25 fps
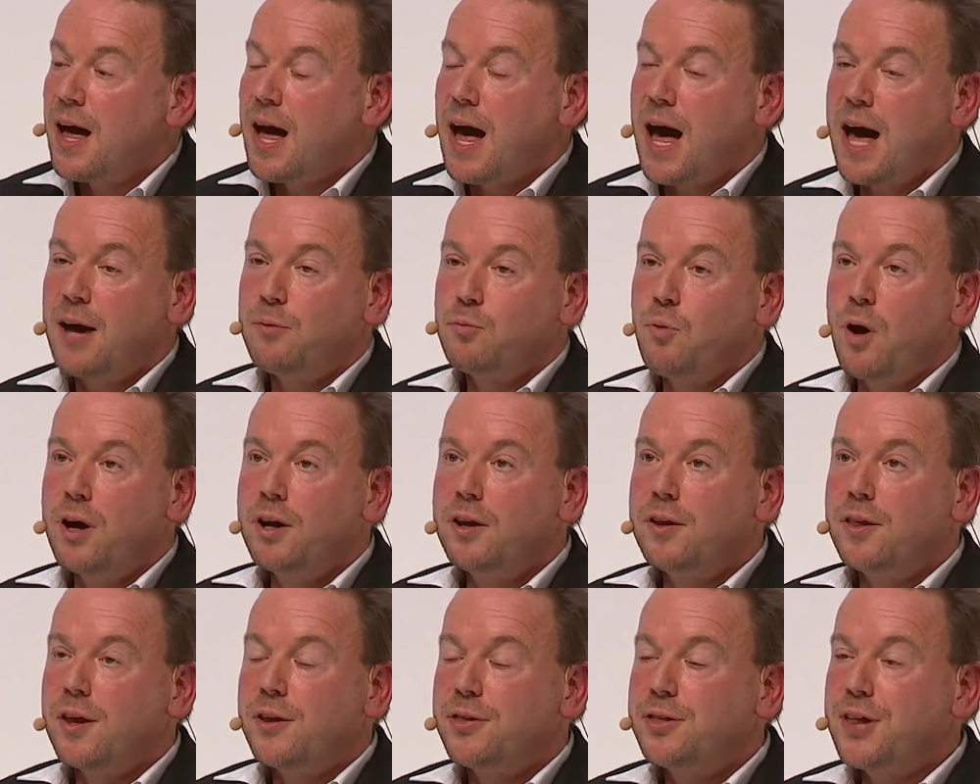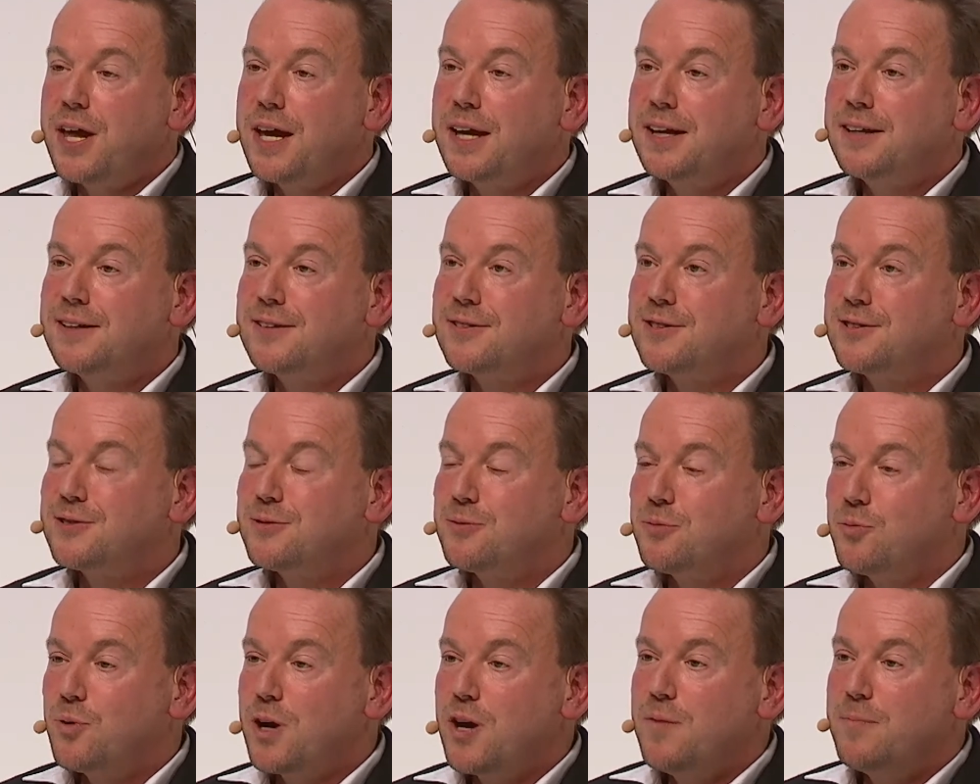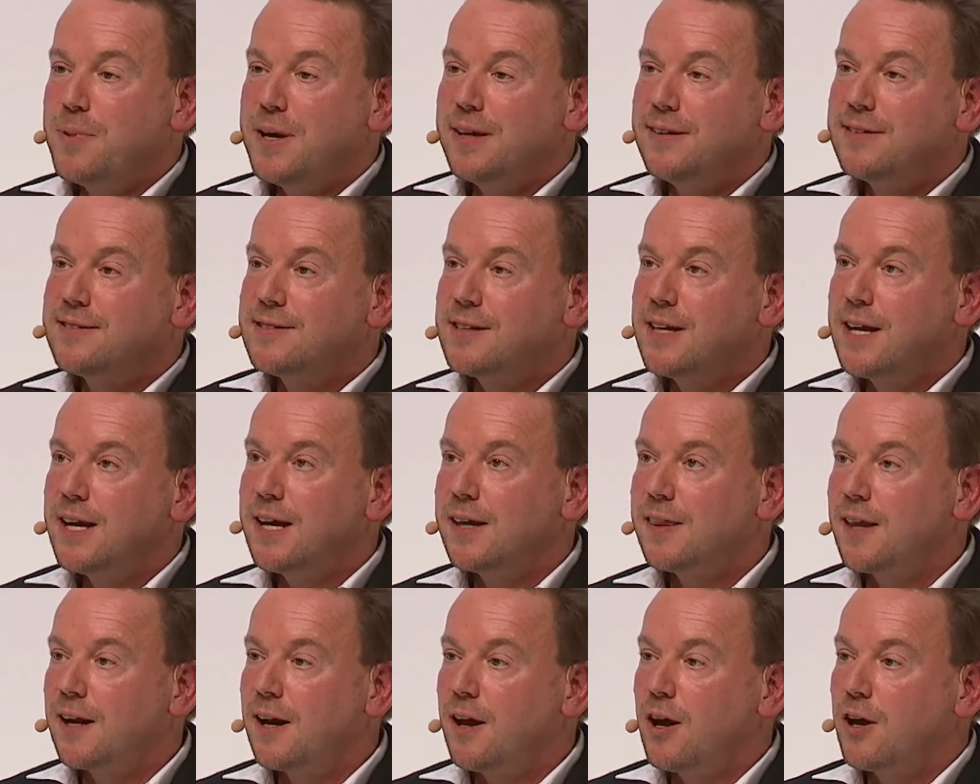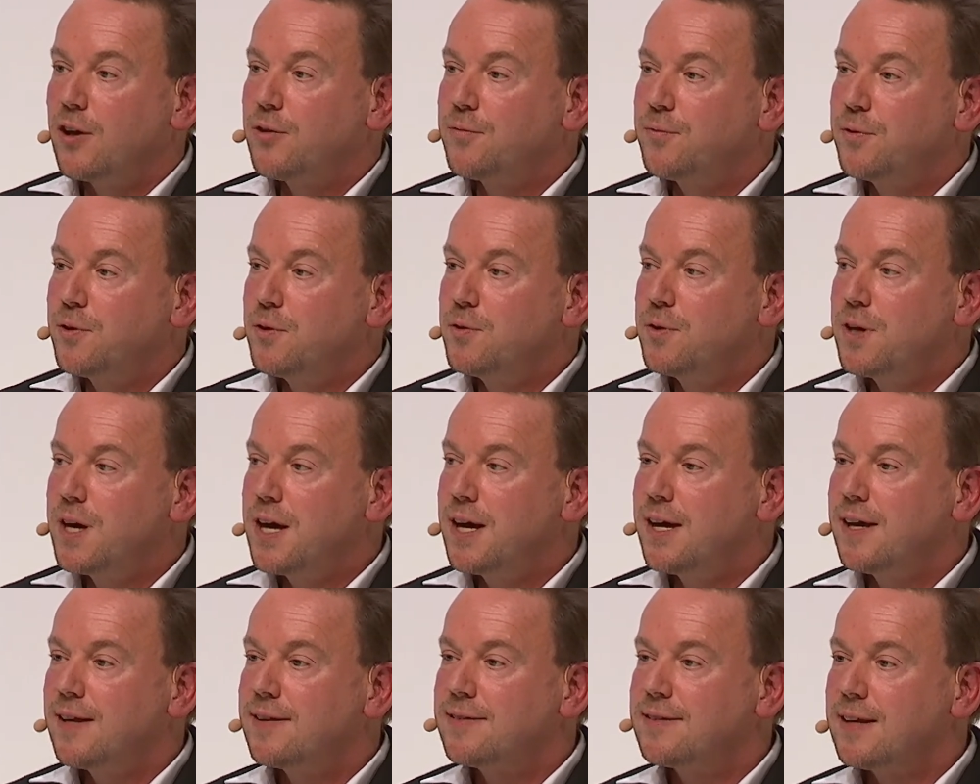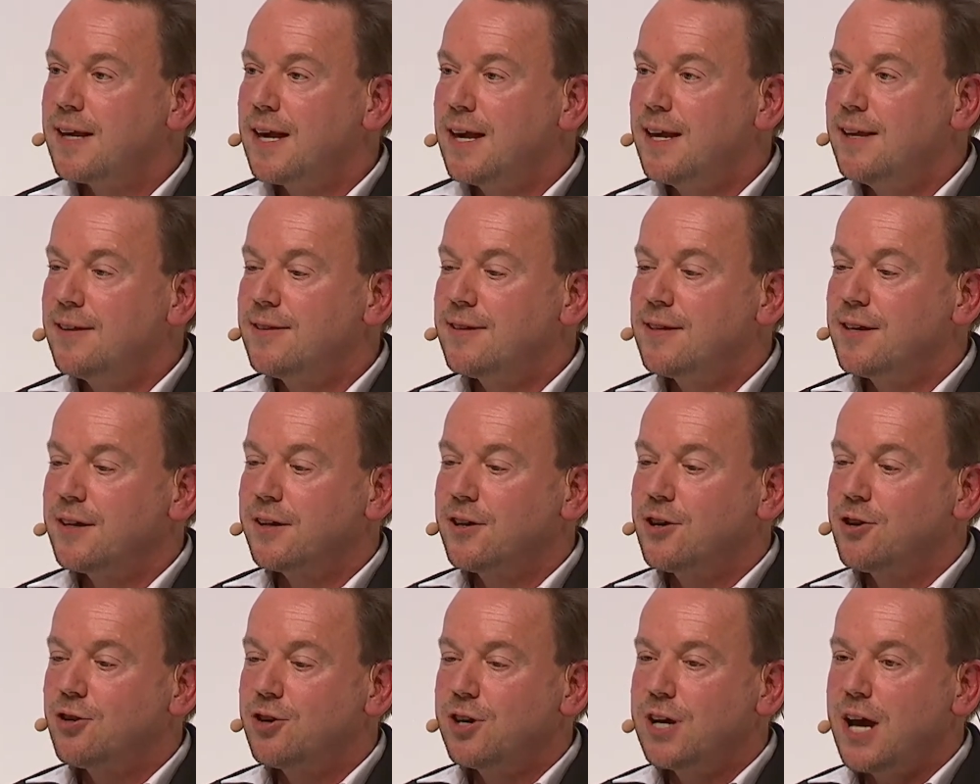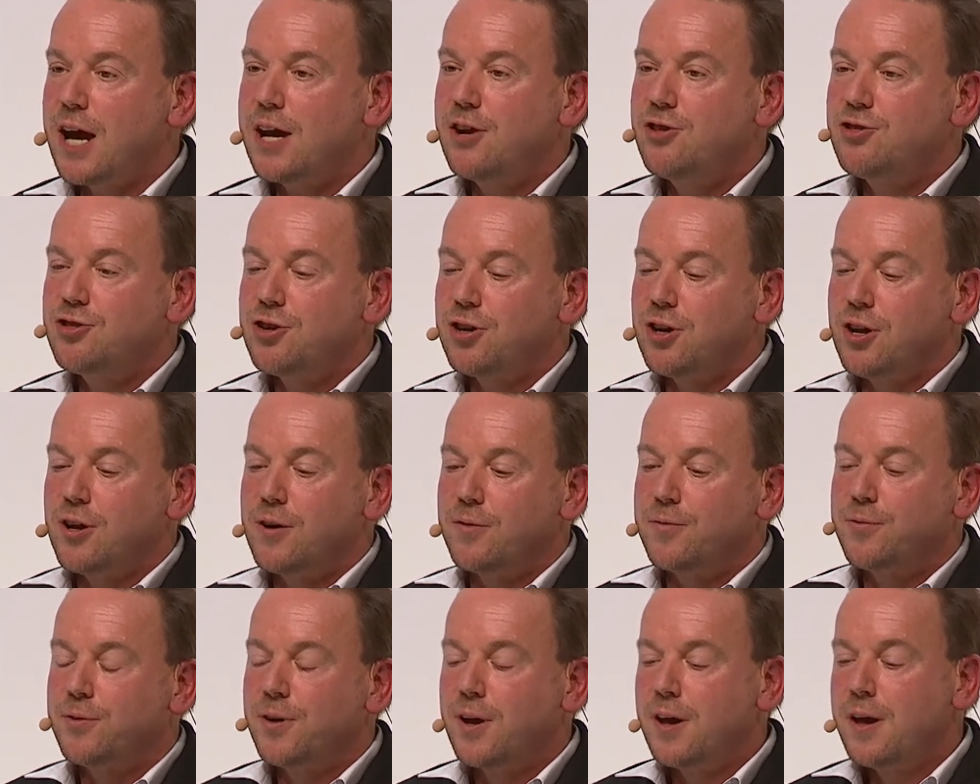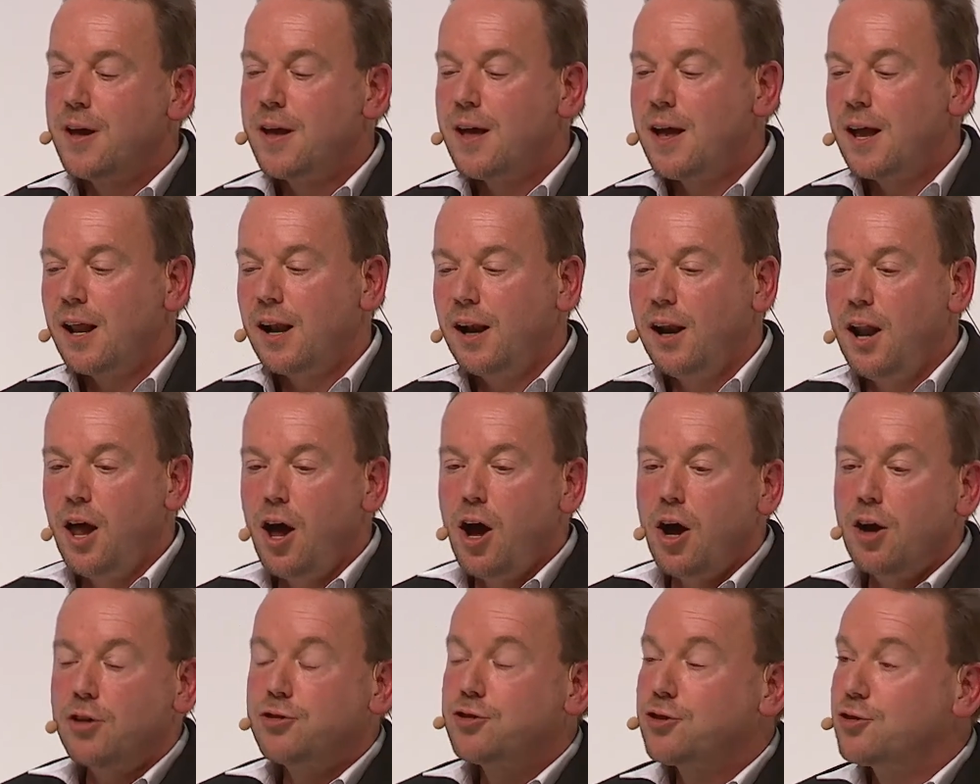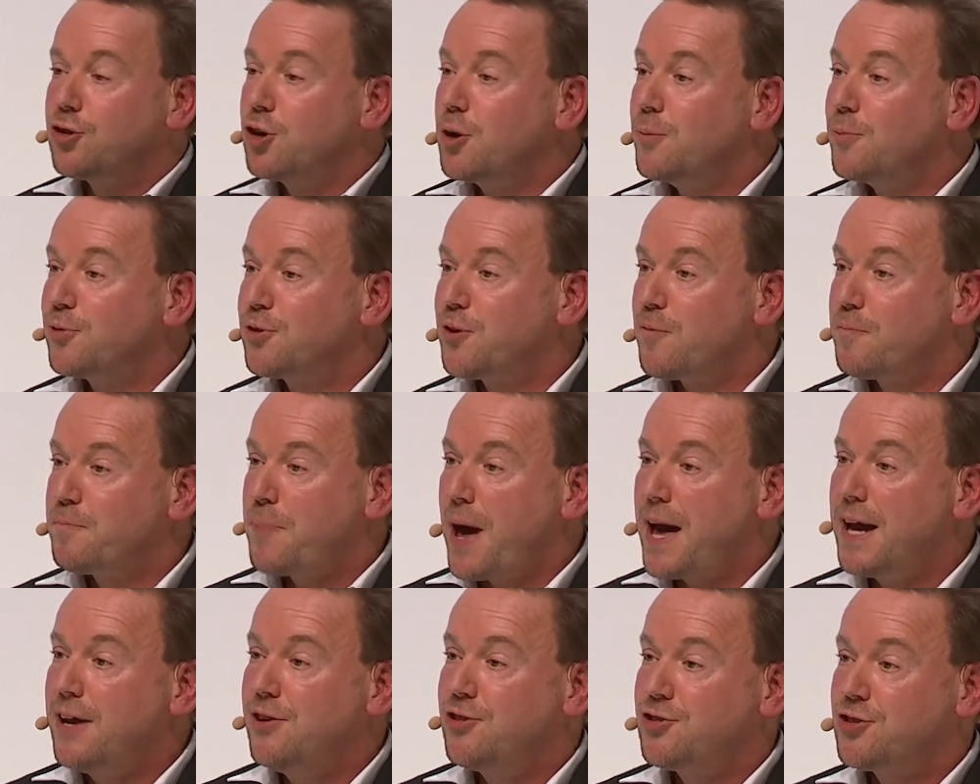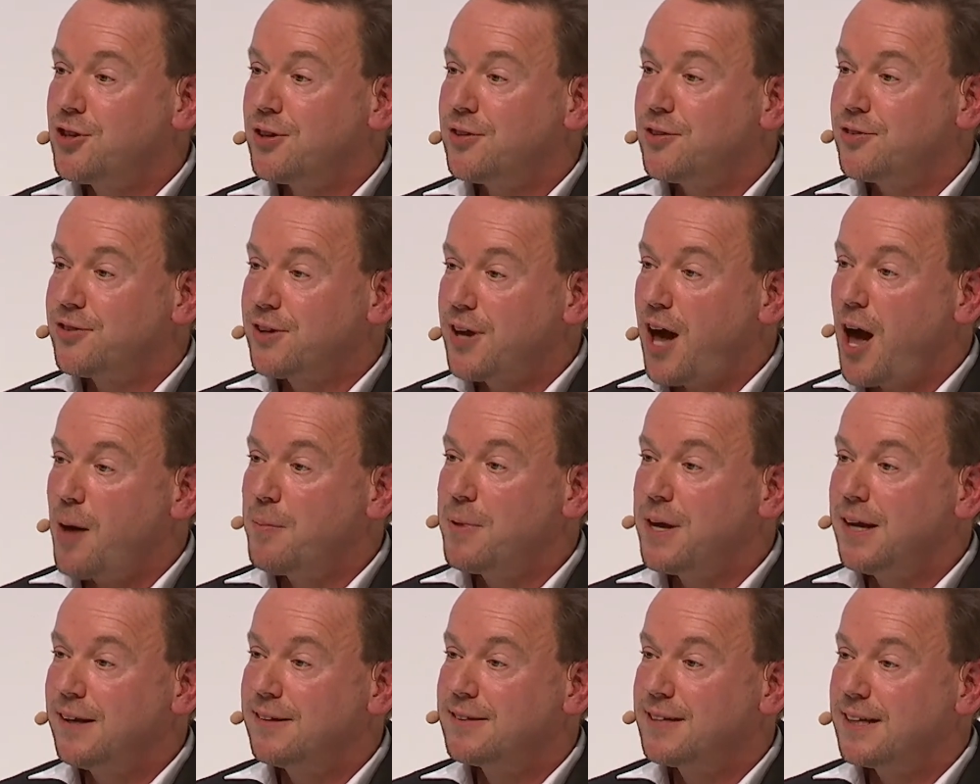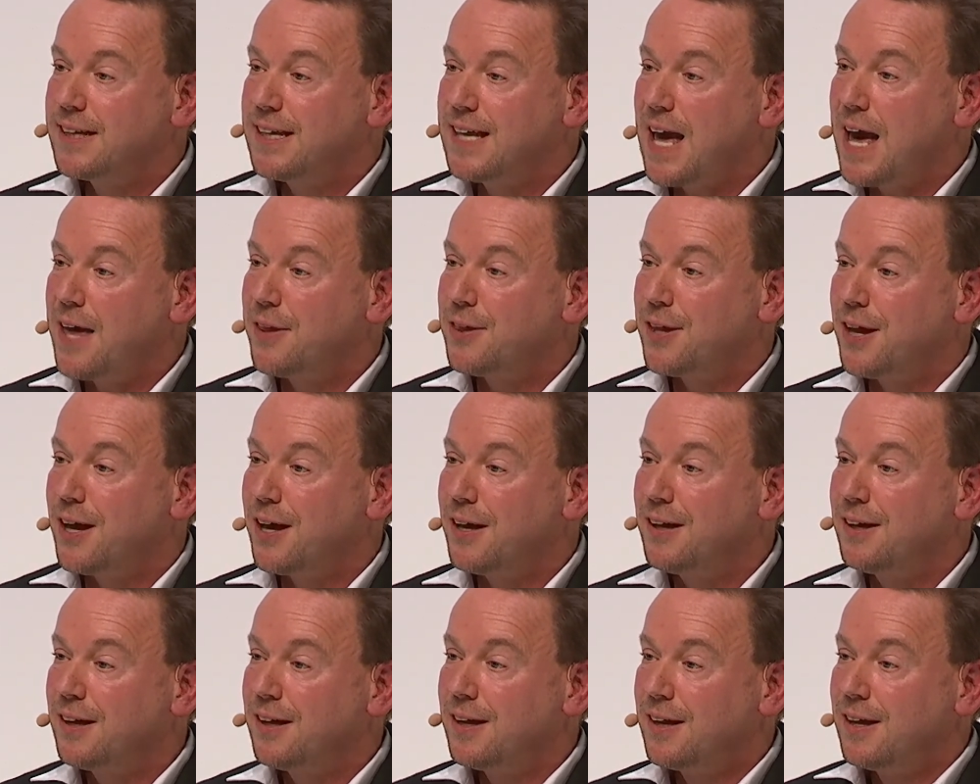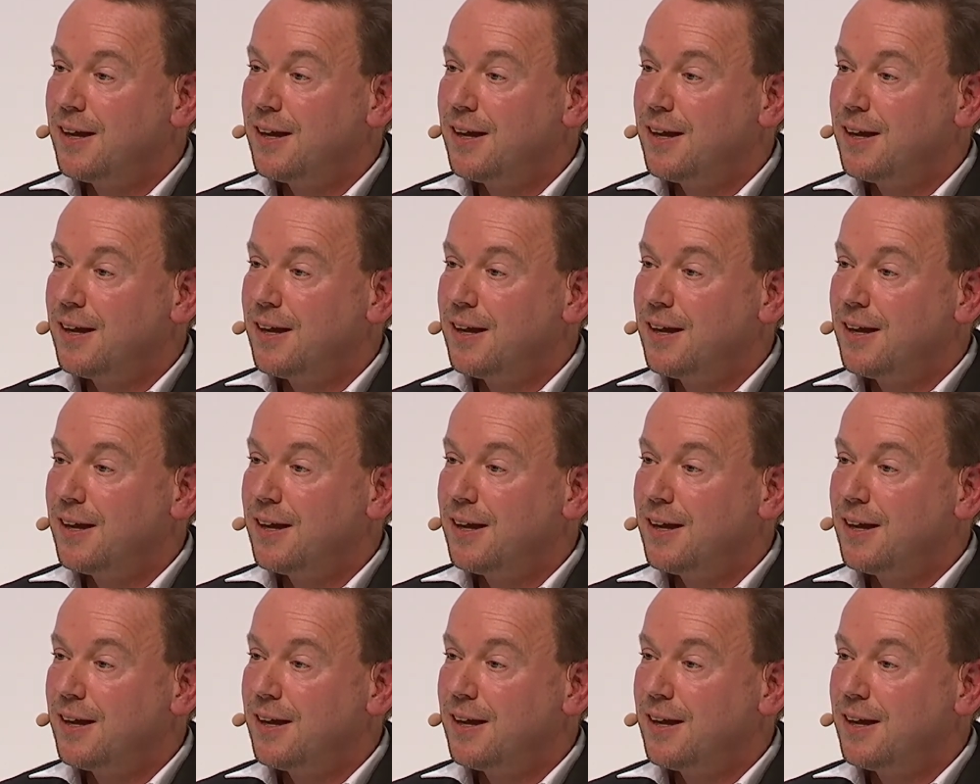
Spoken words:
And one of the things we've been seeing in the last few years is the creation of large groups of patients coming together